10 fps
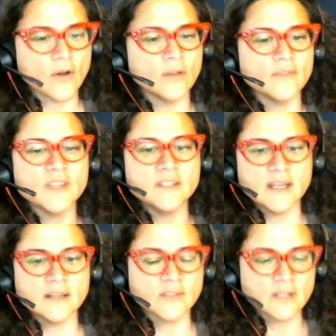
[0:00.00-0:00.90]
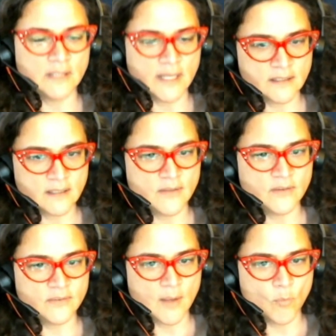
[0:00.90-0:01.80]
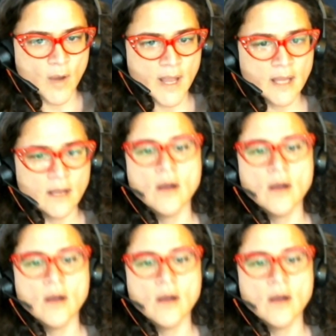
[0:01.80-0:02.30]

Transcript: All of the data is collected in the same way.